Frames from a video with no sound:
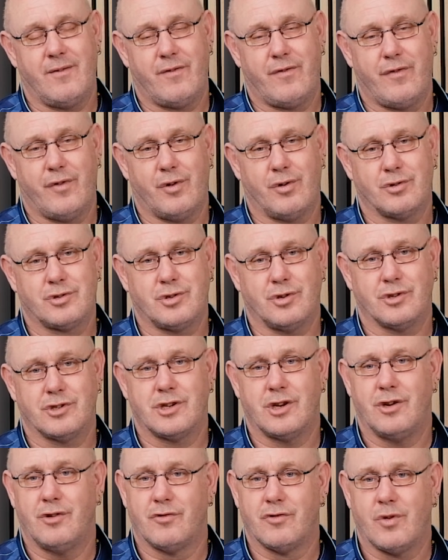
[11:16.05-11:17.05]
4 tons
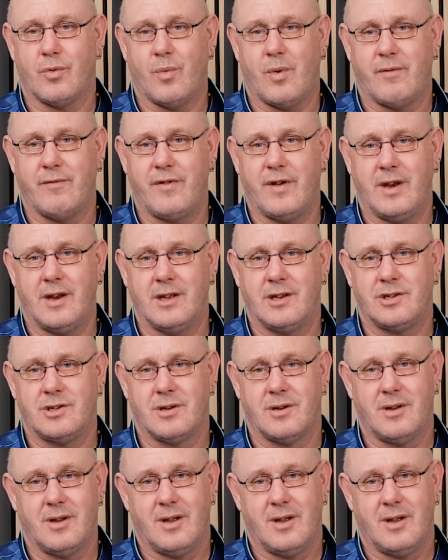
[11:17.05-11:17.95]
and 101 finish.